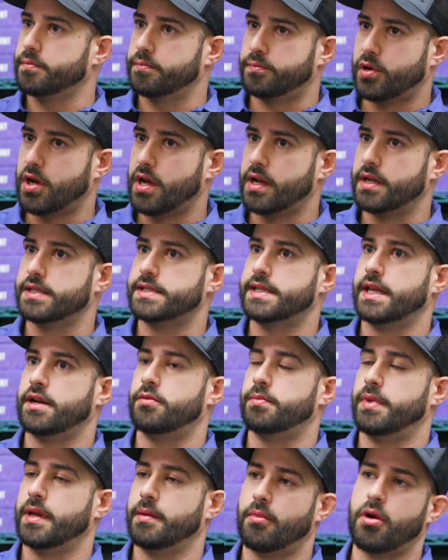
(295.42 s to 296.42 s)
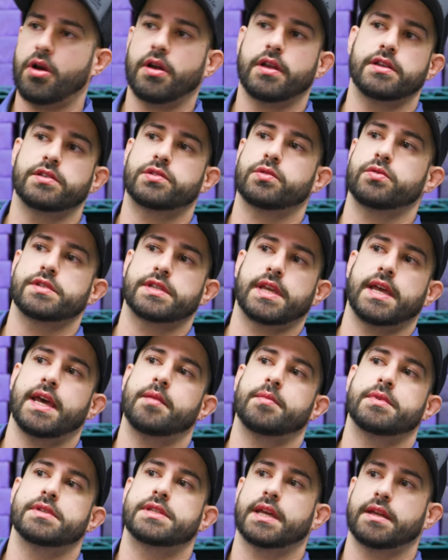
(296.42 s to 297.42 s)
products that are being marketed towards
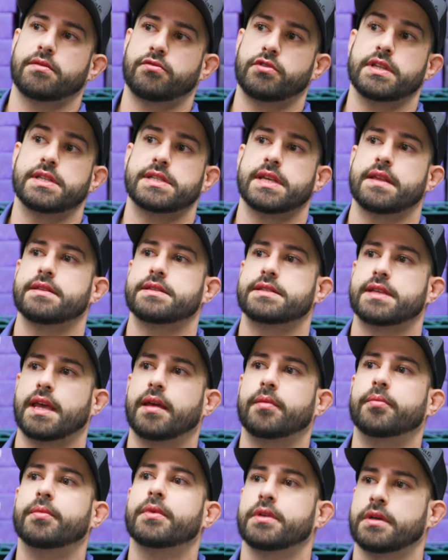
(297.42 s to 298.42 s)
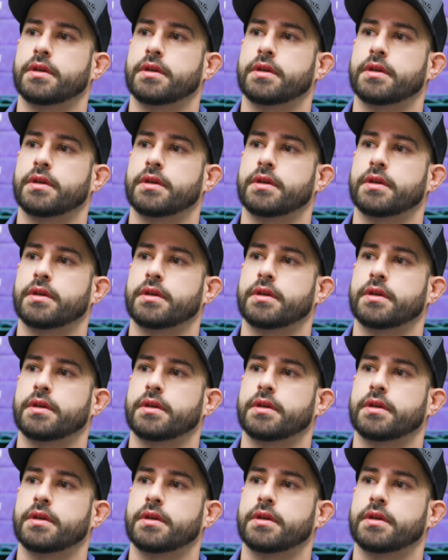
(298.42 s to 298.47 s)
cannabis that can really say the same.